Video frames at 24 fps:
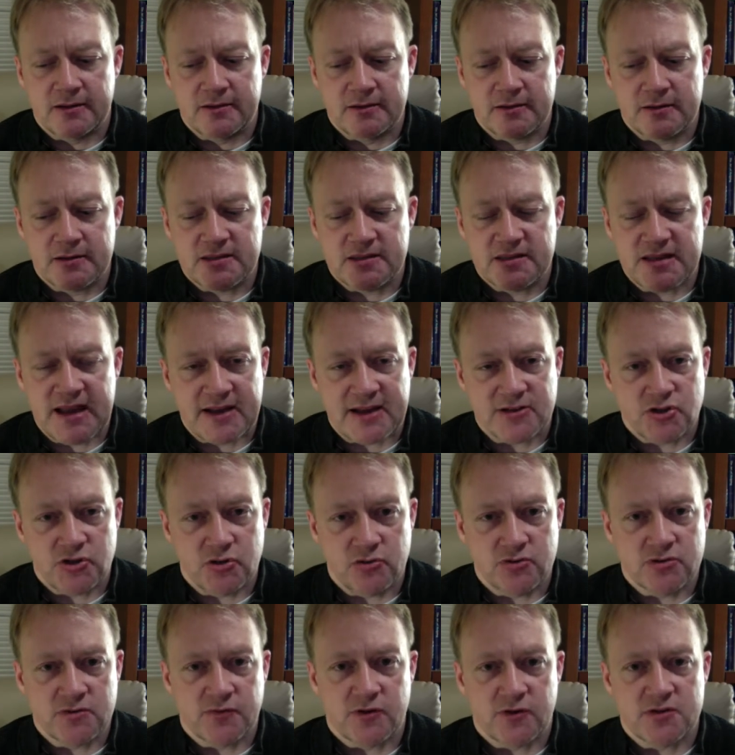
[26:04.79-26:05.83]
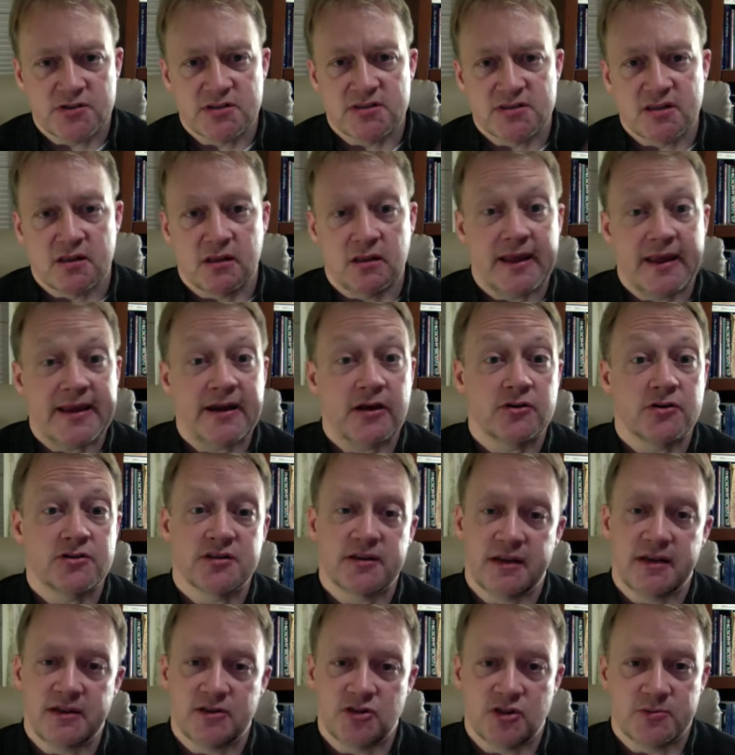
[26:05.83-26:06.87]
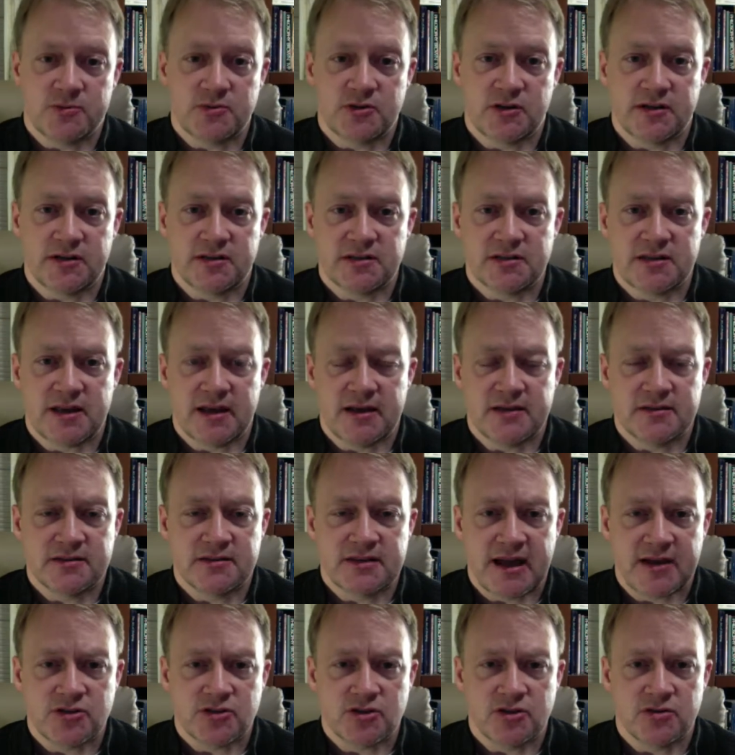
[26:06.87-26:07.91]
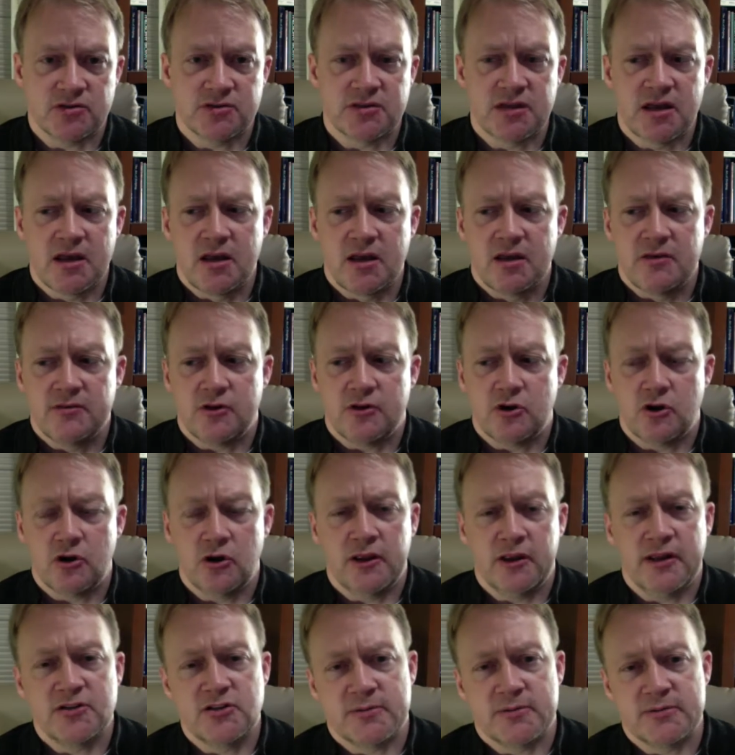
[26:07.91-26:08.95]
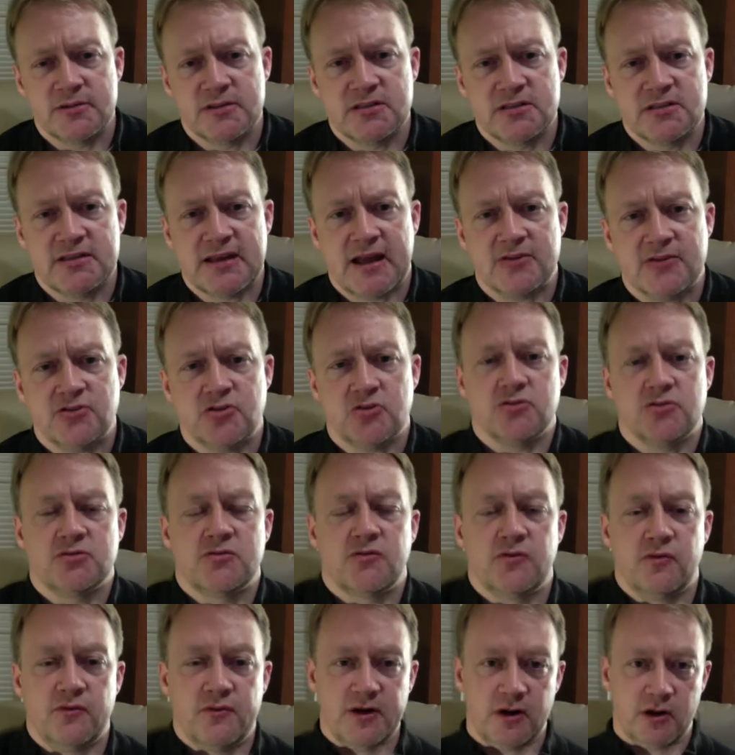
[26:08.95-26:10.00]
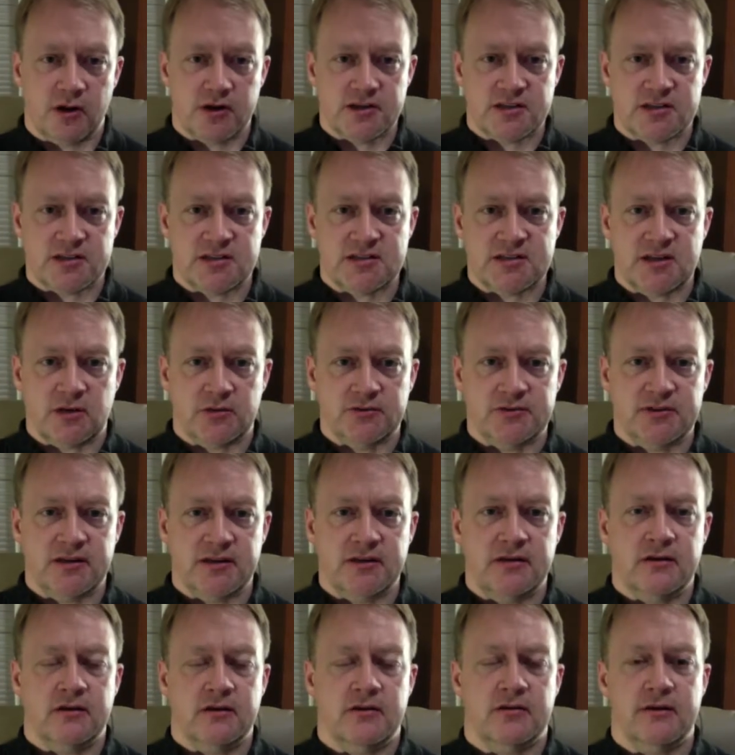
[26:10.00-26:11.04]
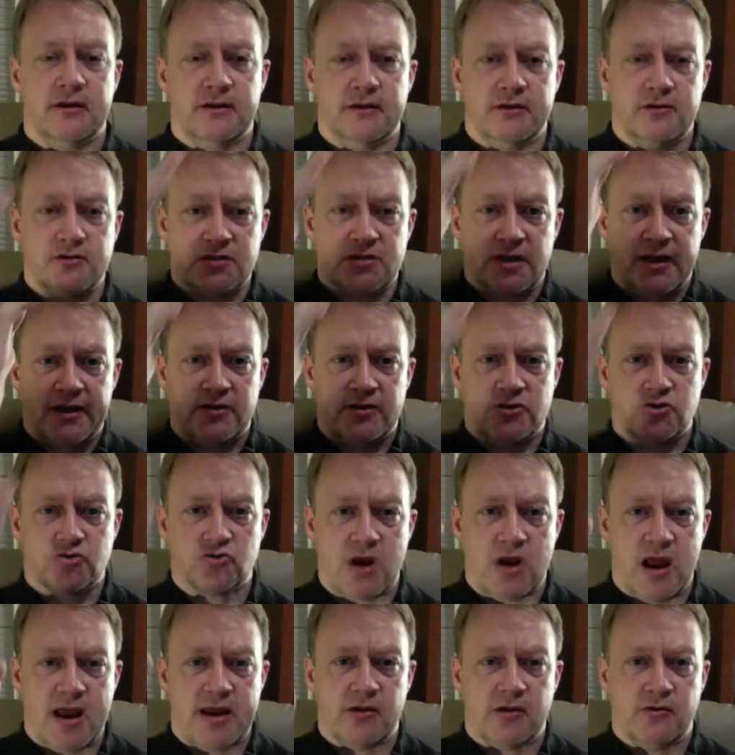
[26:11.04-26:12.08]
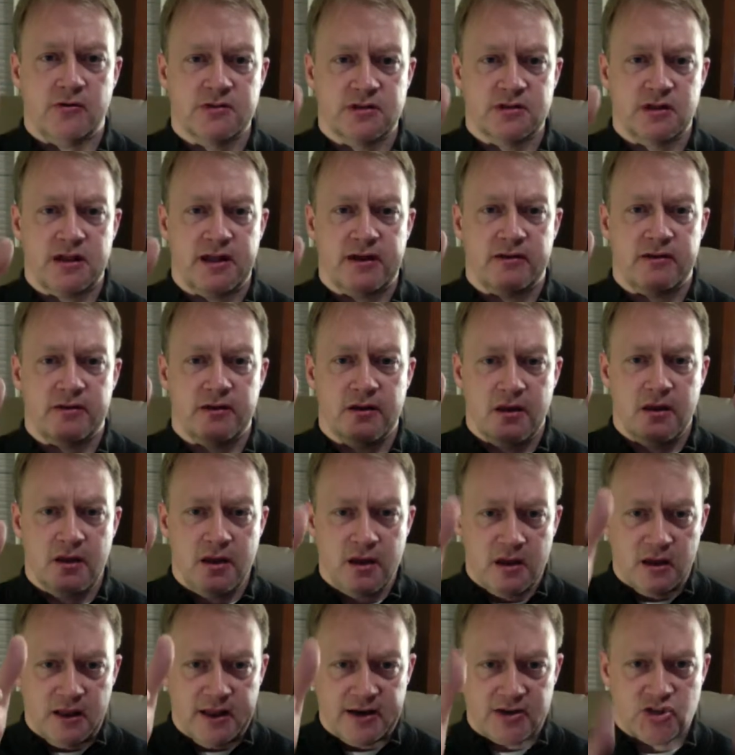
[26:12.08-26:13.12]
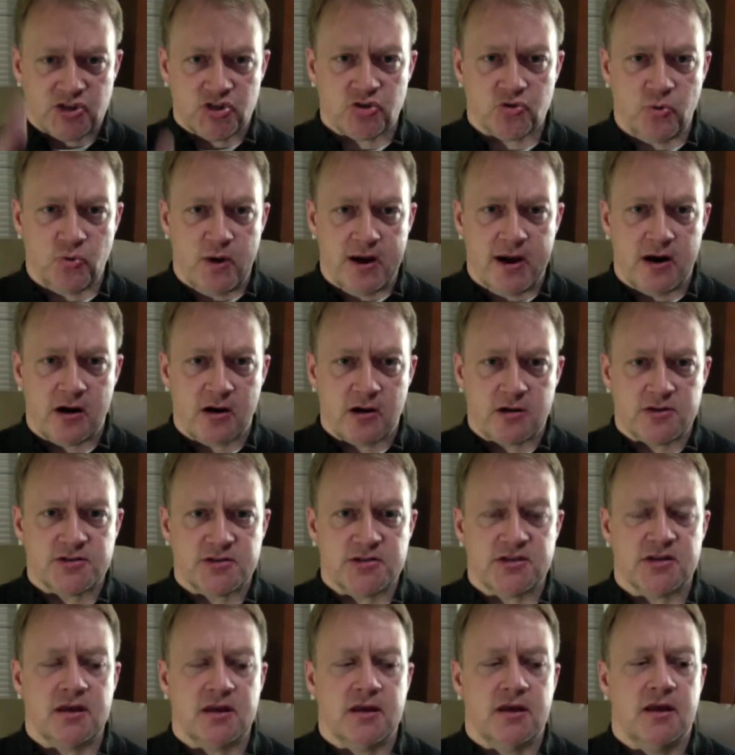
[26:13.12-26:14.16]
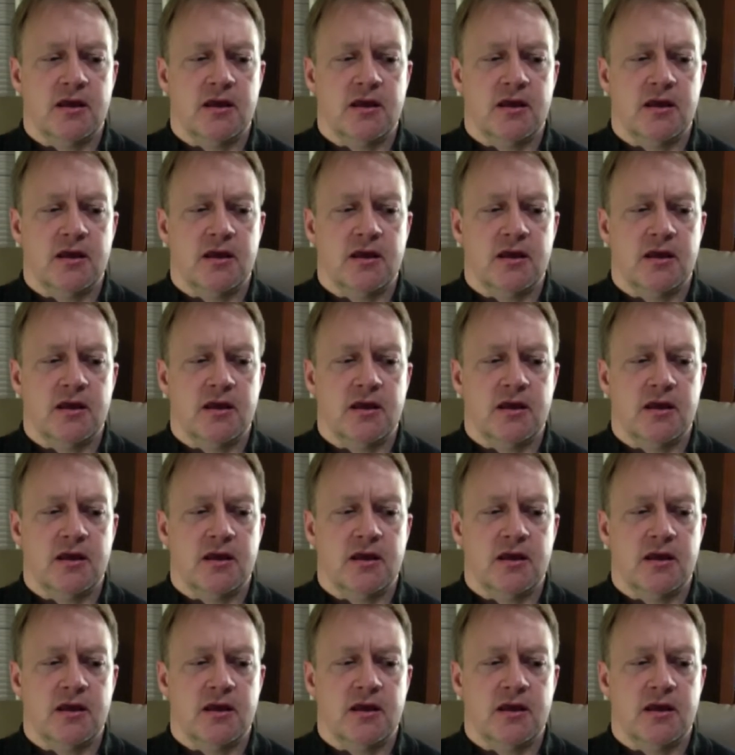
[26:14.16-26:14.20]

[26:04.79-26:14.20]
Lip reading: statues versus the later Egyptian statues. The early Egyptian statues were very stilted. They used a lot of triangles, a lot of squares.